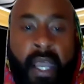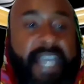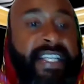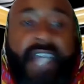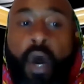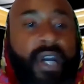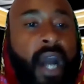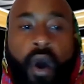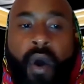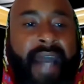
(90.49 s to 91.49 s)
It's so
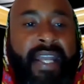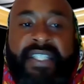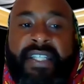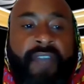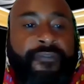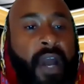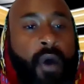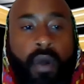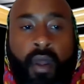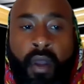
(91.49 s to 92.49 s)
cold how this shit flow.